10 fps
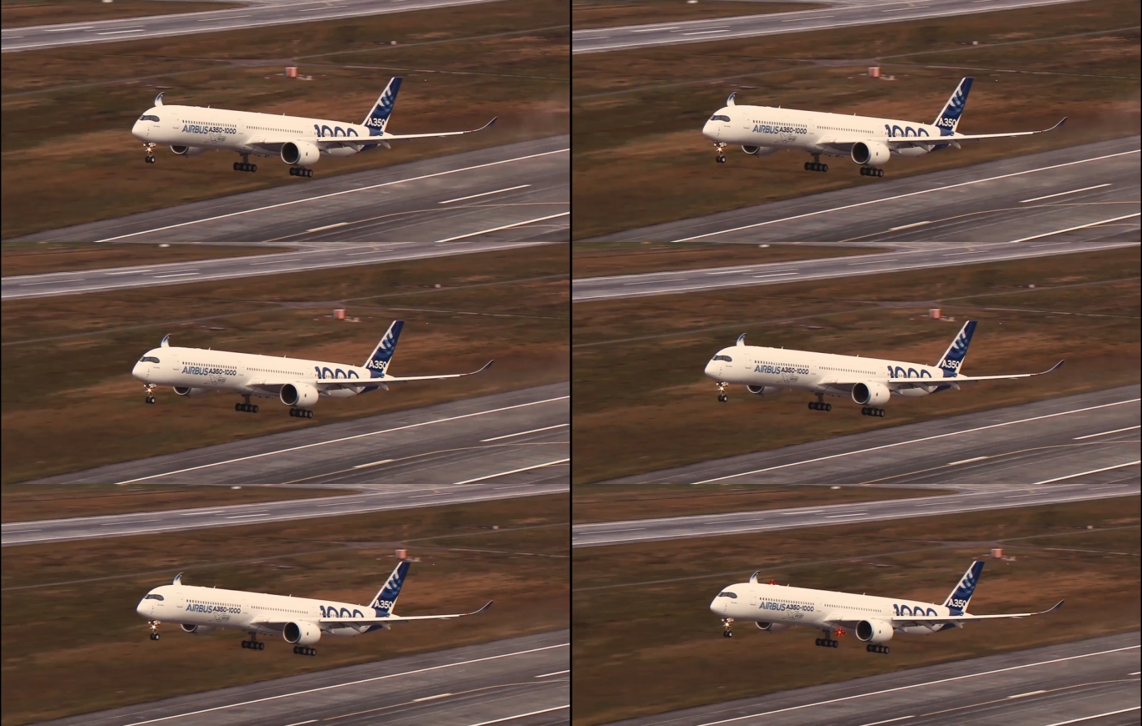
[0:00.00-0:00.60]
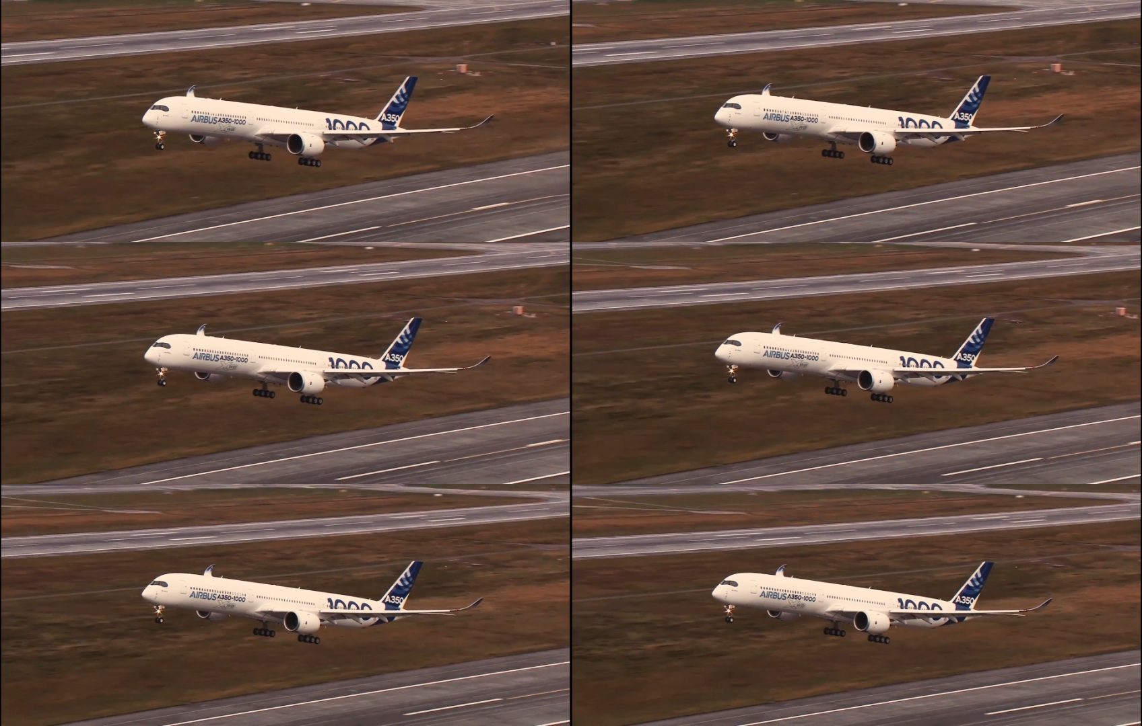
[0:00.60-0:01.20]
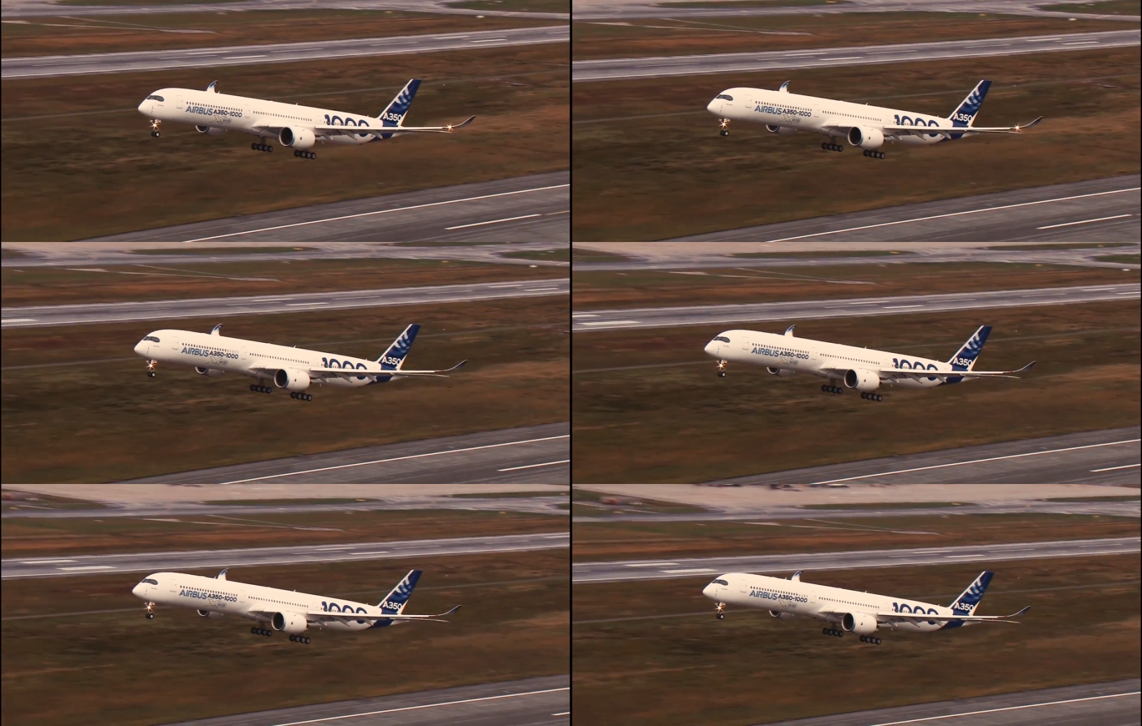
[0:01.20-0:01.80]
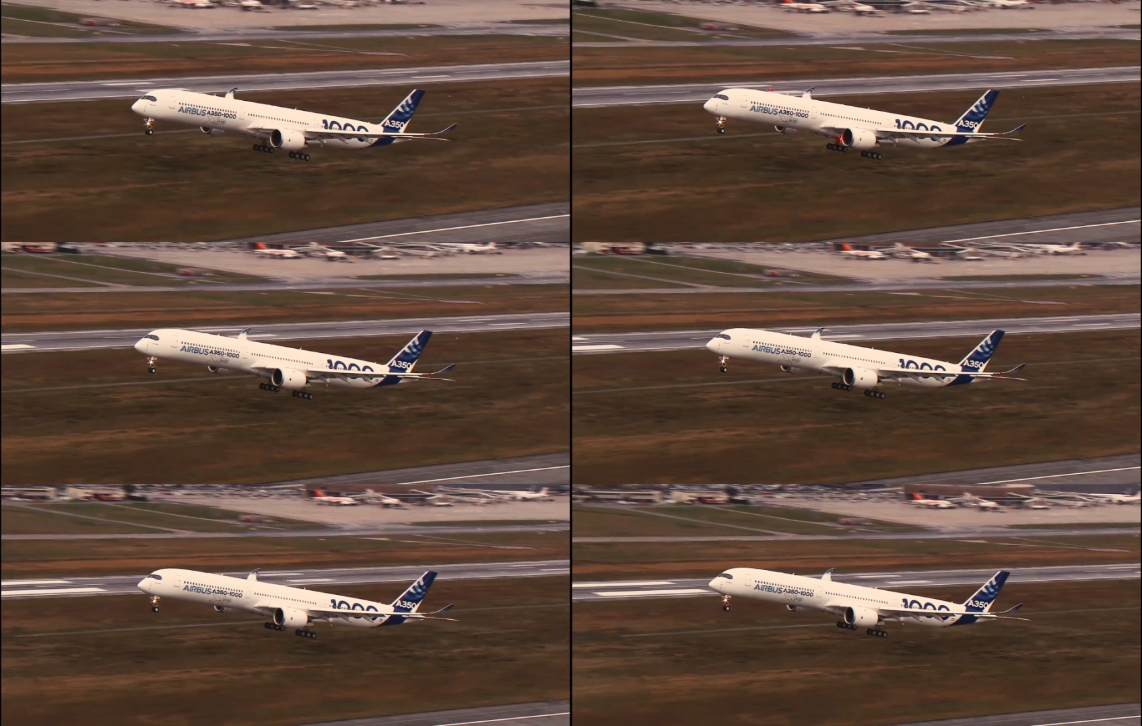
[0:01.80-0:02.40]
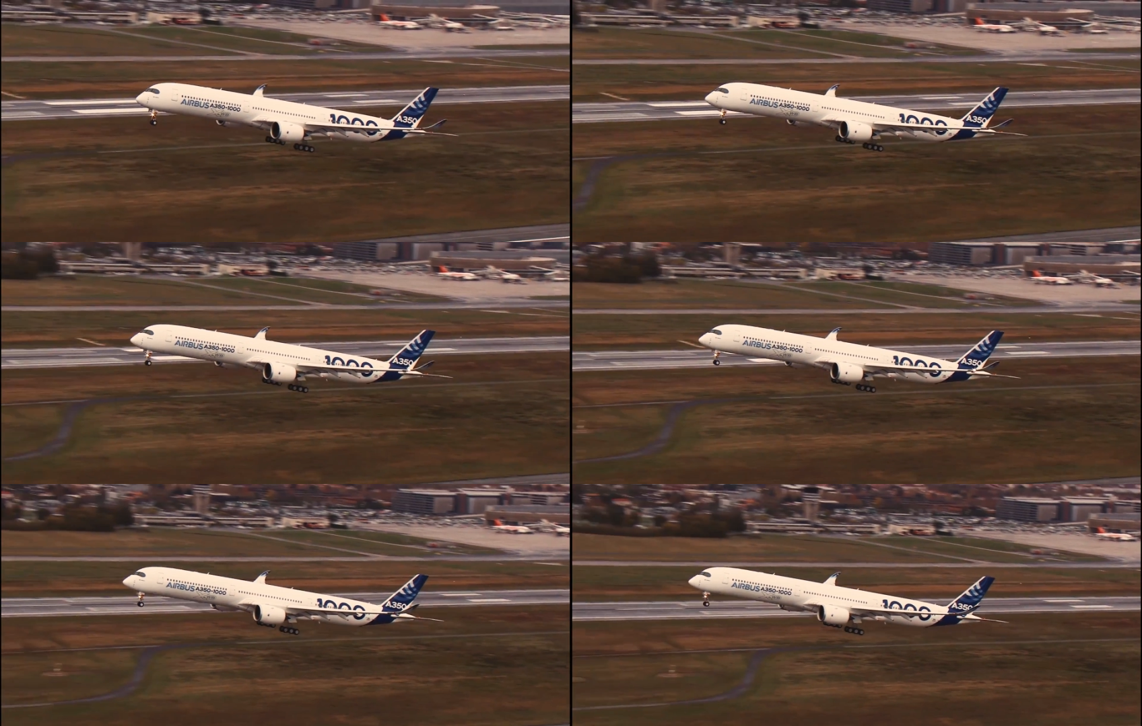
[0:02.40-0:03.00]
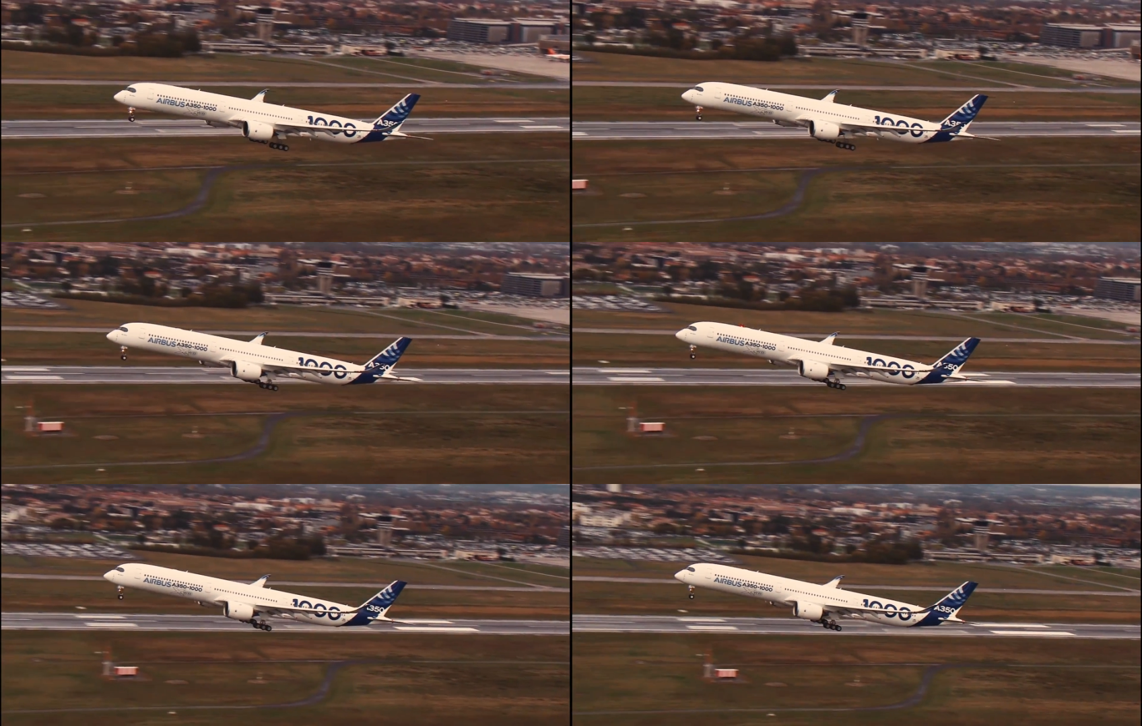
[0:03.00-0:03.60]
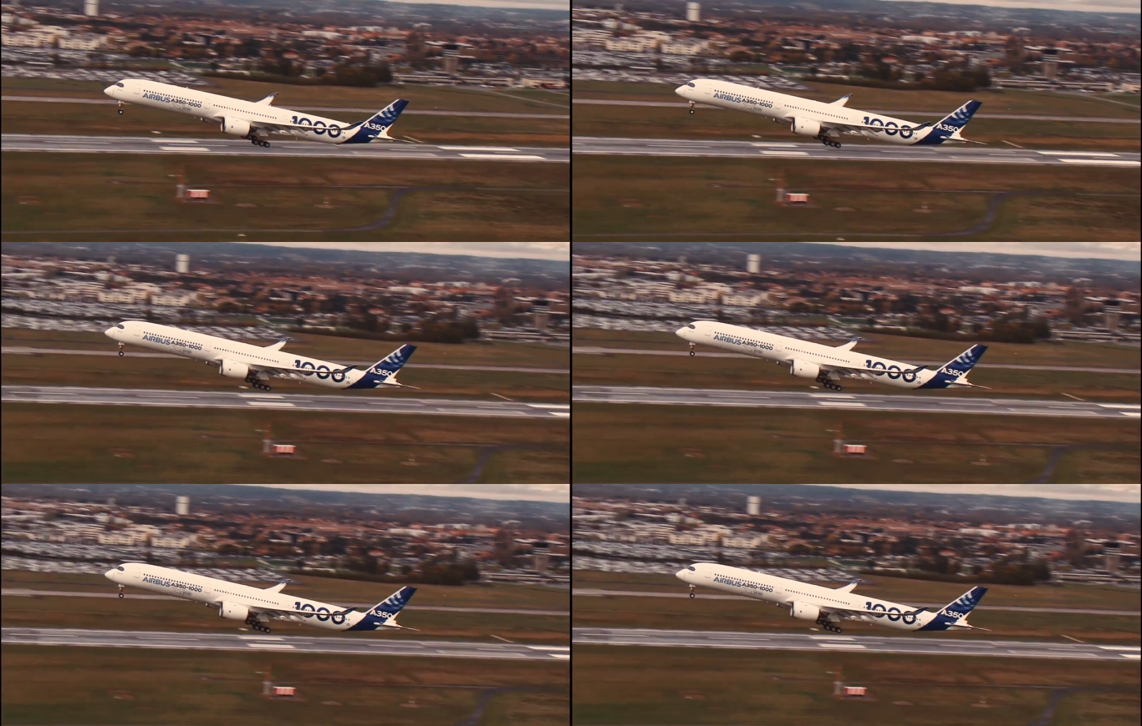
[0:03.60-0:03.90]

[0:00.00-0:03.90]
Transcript: [unreadable: no face in view]